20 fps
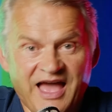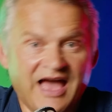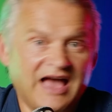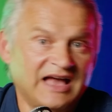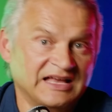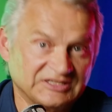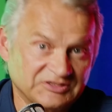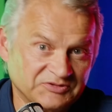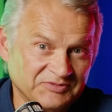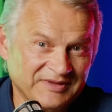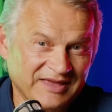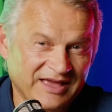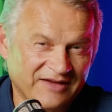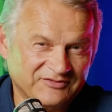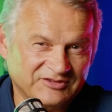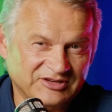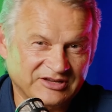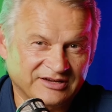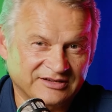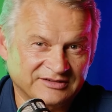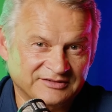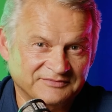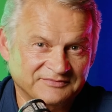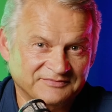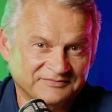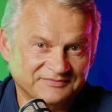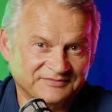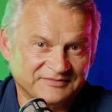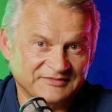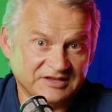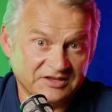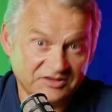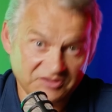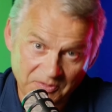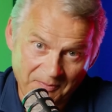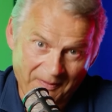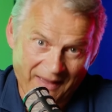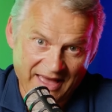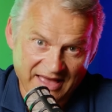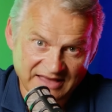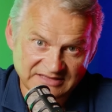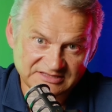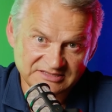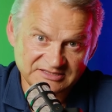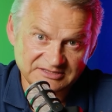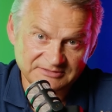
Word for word: as we have done in the past.